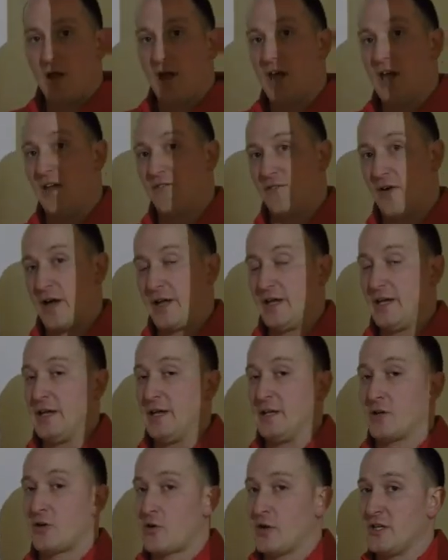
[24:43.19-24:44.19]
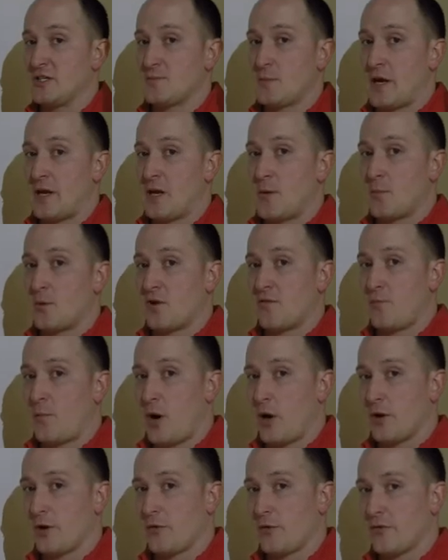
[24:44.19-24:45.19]
If I increase my number of
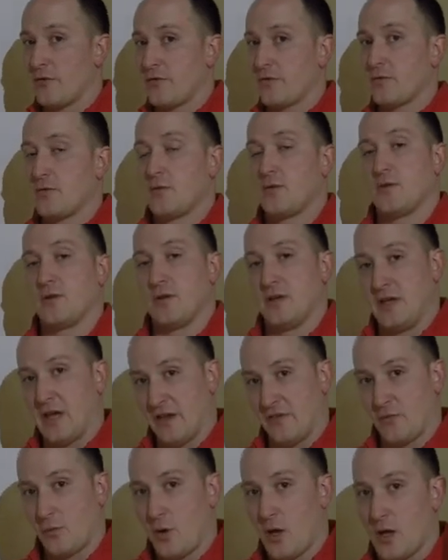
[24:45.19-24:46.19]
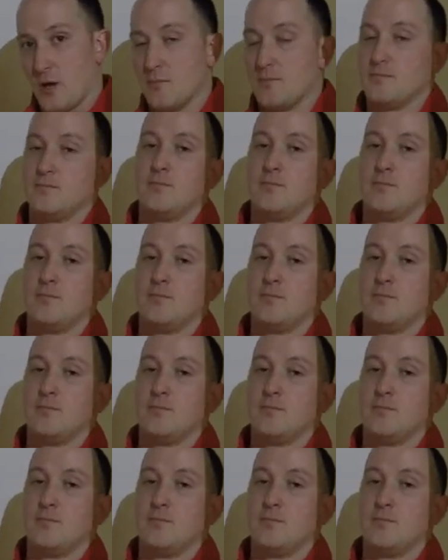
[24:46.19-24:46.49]
particles, guess what?